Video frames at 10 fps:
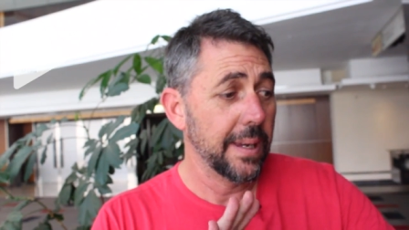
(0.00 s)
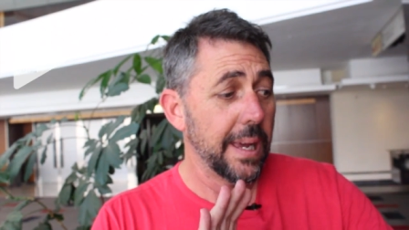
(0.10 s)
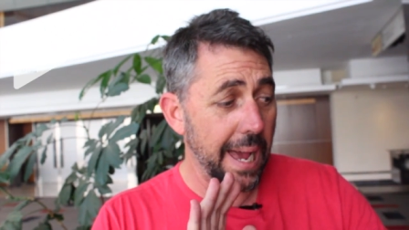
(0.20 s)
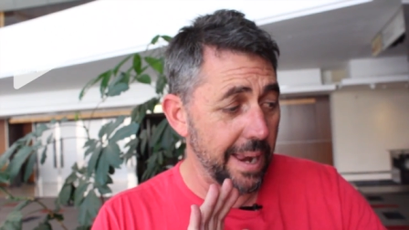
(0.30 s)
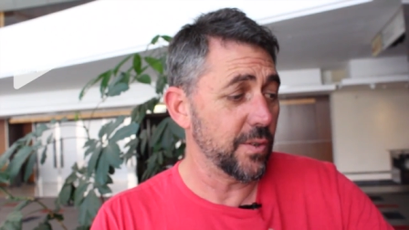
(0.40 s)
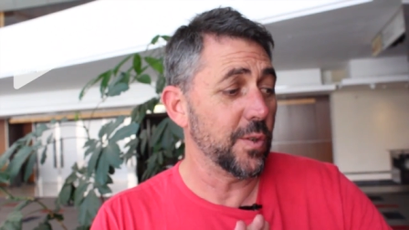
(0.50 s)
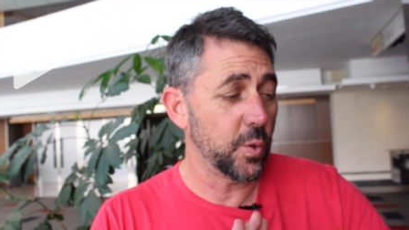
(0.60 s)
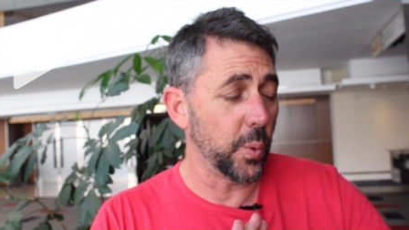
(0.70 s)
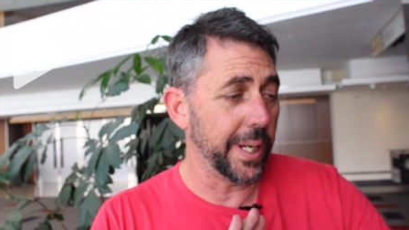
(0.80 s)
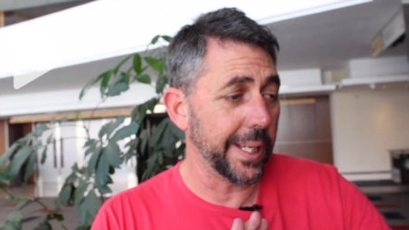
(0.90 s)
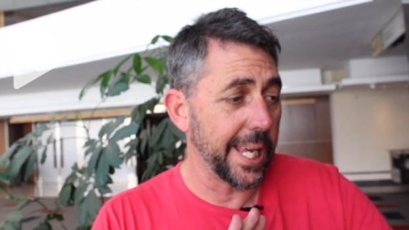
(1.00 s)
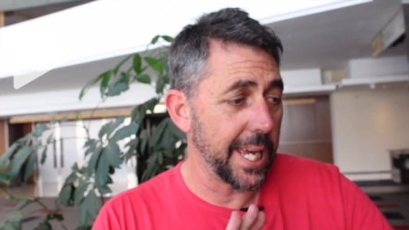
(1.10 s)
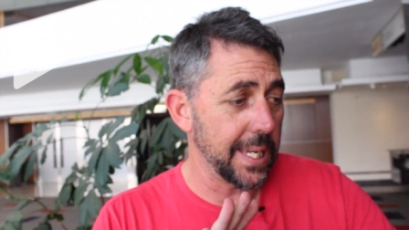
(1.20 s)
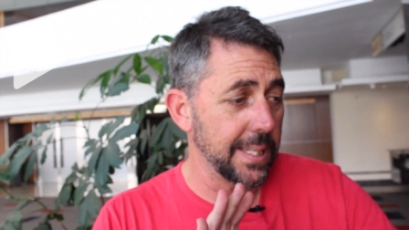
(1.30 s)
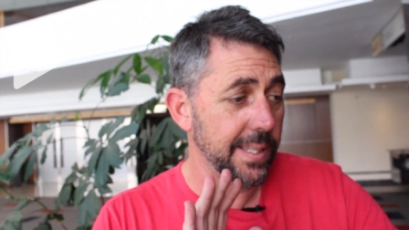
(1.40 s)
120
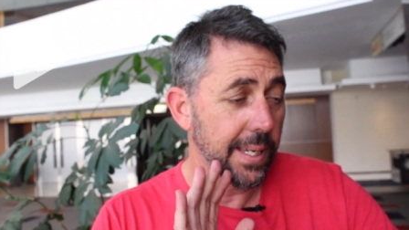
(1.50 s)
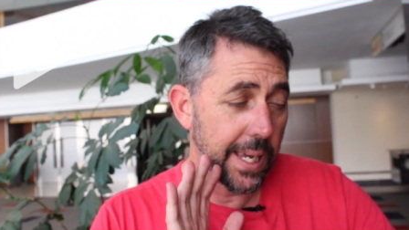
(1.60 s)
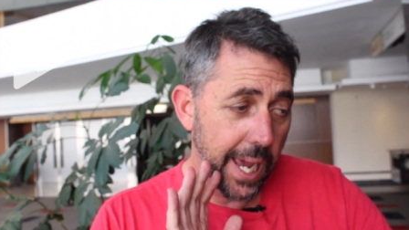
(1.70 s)
k's,